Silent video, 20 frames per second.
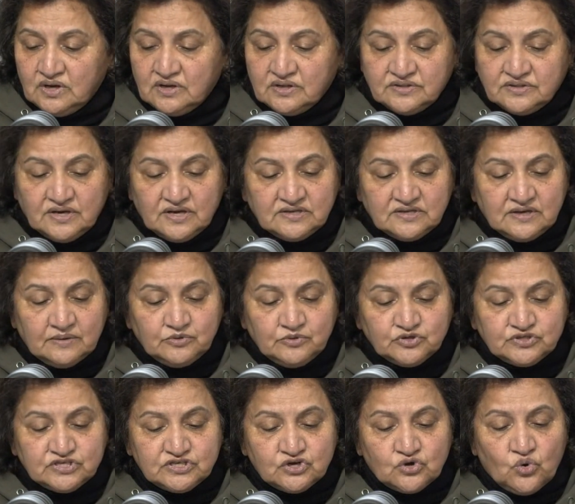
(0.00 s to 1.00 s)
The
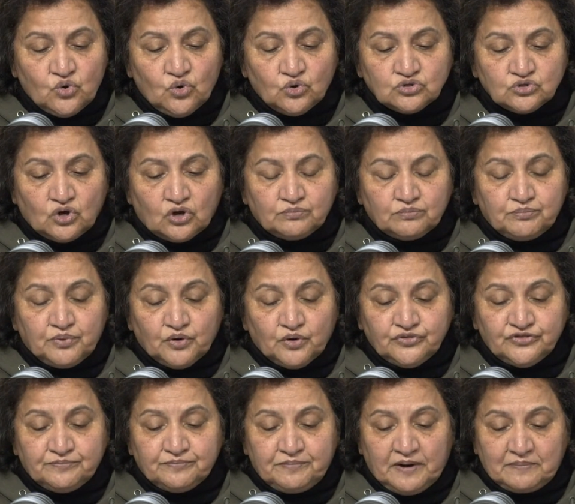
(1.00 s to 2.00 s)
NWC called on both
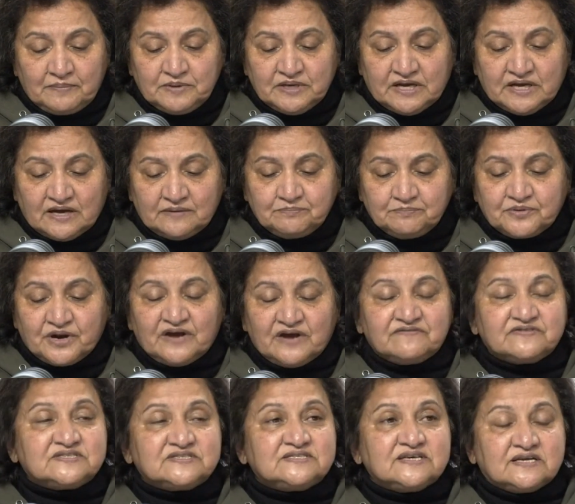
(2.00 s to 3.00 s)
the public and
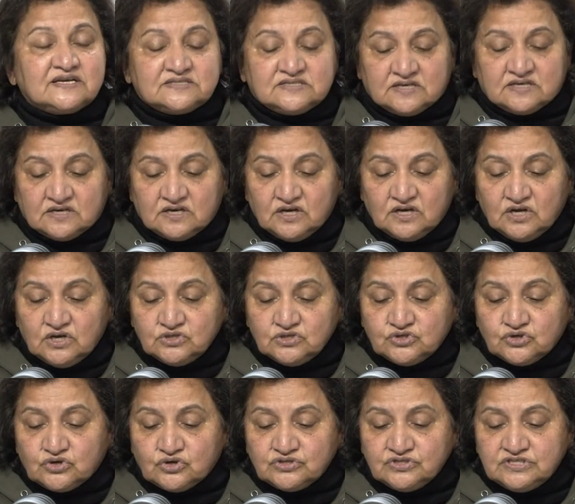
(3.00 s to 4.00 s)
private sector to
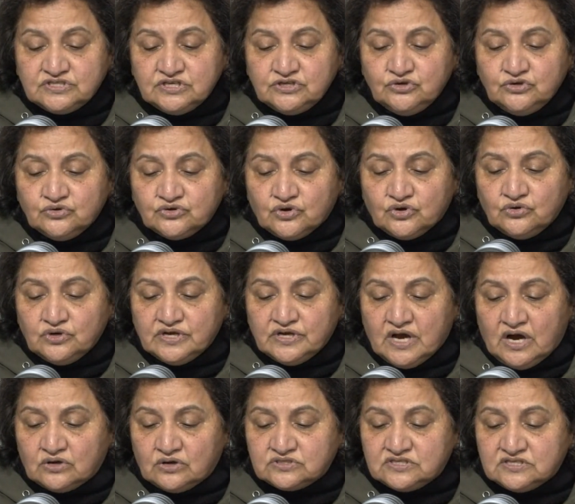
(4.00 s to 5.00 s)
continue rolling
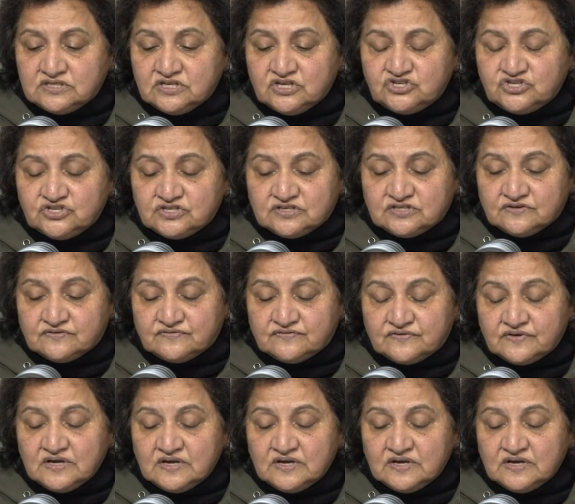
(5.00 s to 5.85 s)
out initiatives